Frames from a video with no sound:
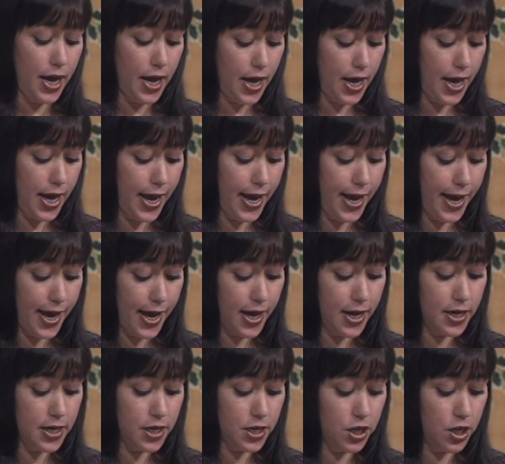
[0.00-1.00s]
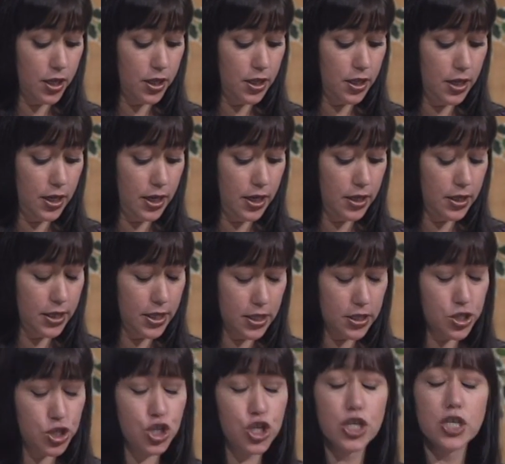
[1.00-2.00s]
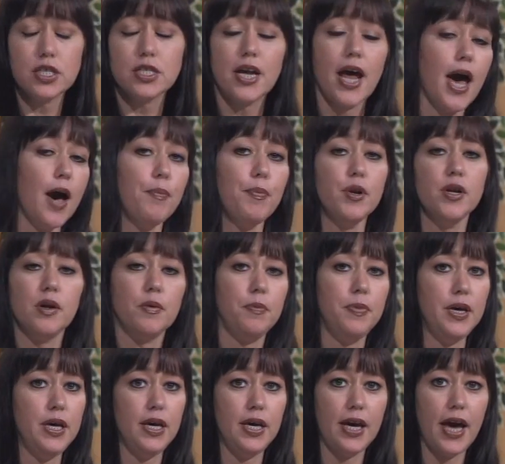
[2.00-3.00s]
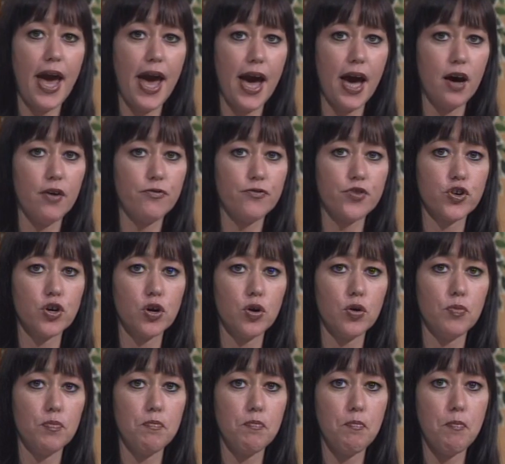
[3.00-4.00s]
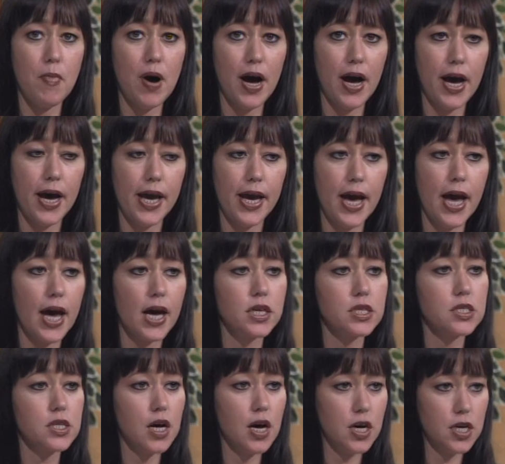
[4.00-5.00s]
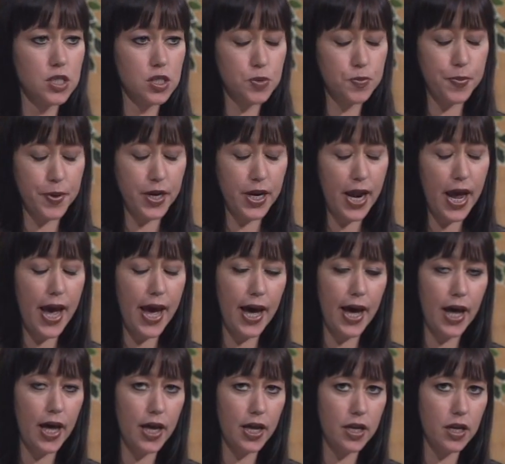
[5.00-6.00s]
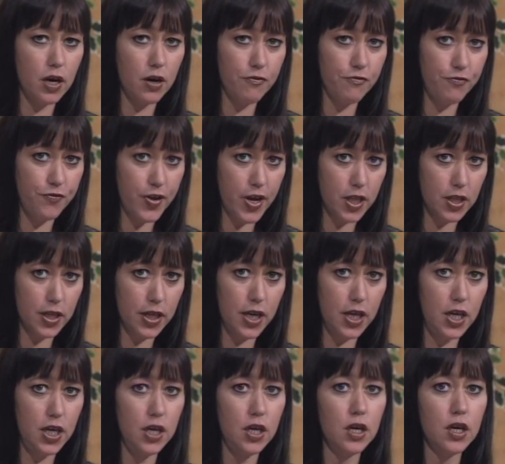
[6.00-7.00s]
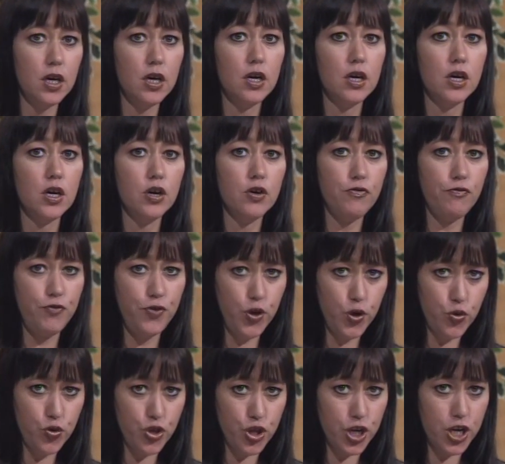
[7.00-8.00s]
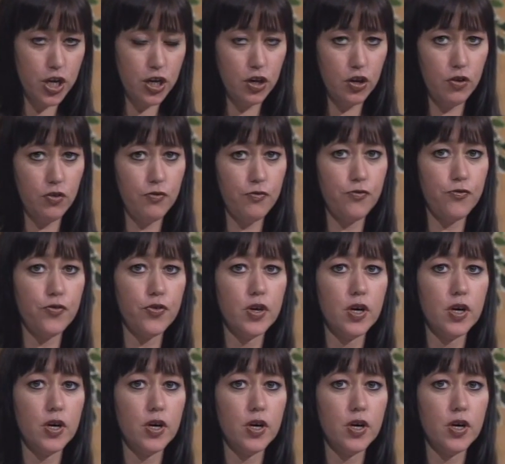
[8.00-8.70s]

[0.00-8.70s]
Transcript: And this just happened to be after my ex-husband had a felony fugitive,